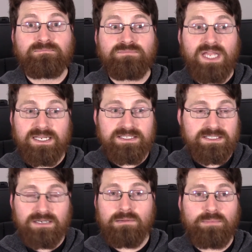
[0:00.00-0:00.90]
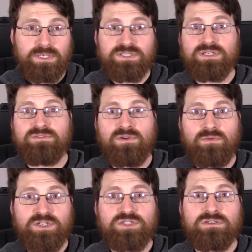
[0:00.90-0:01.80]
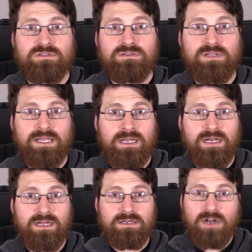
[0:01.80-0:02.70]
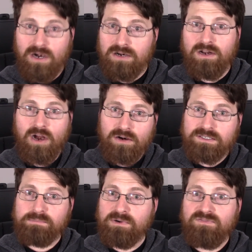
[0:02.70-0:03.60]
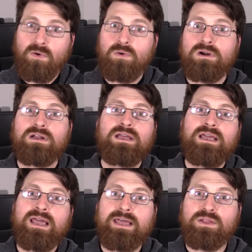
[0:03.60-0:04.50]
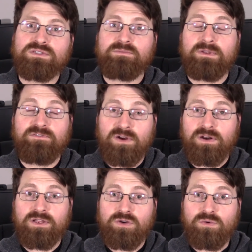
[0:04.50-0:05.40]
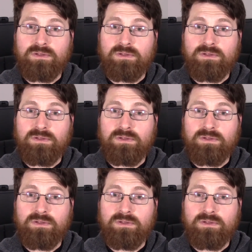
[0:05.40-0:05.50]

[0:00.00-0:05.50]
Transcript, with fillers: And he's done a bunch of original uh, card art before, and those have been very cool.